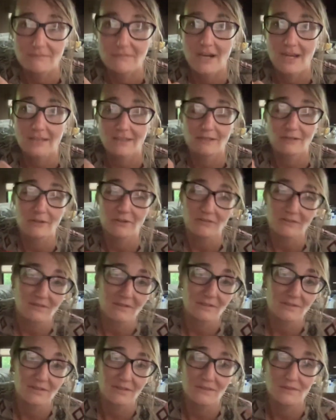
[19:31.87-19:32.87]
Highly
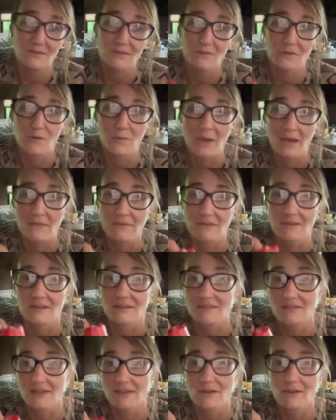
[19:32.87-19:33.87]
narcissistic, sociopathic,
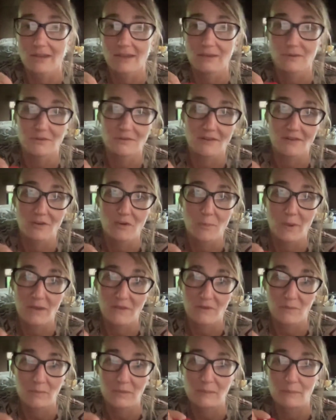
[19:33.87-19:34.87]
and or
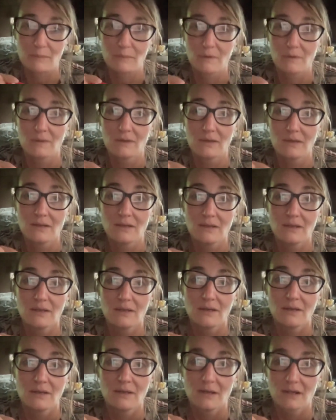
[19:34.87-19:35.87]
psychopathic people
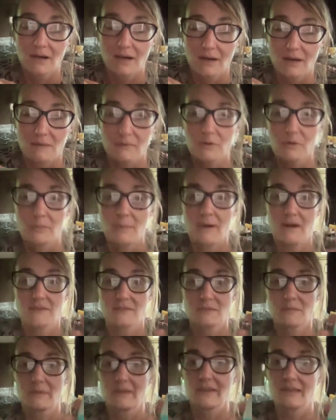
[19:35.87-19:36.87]
who
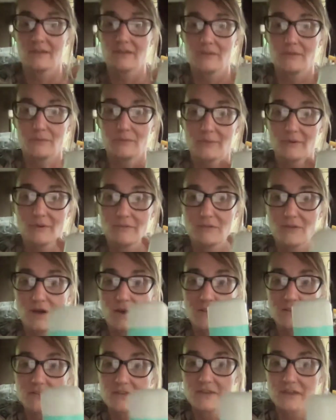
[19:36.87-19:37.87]
have
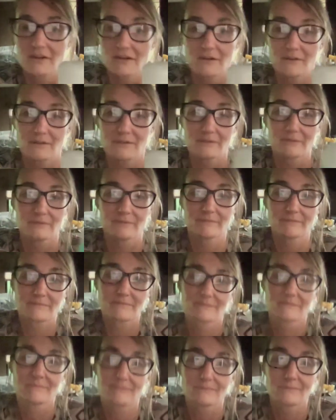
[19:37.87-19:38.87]
lost their
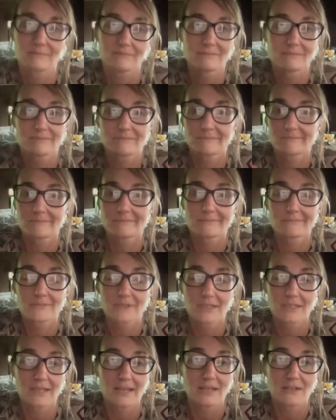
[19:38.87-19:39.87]

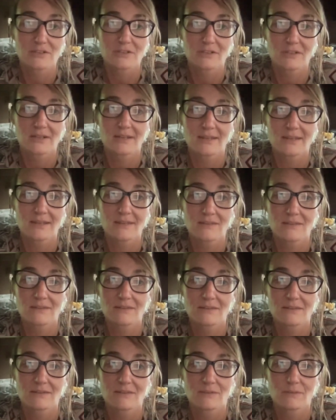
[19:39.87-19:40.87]
connection, I guess,
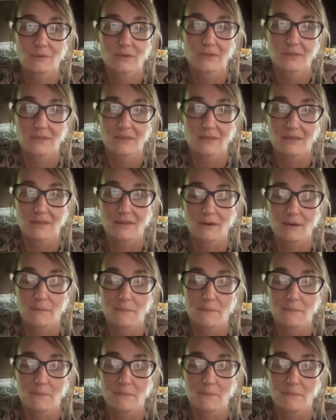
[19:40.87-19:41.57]
with the